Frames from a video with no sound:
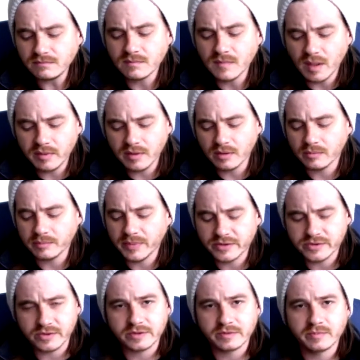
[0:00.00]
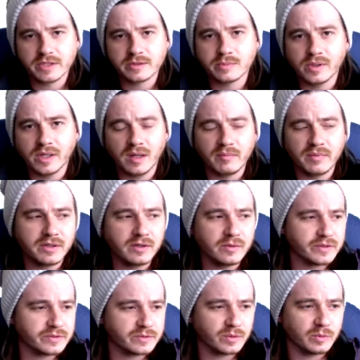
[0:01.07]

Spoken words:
Maybe your picture is much more ambiguous,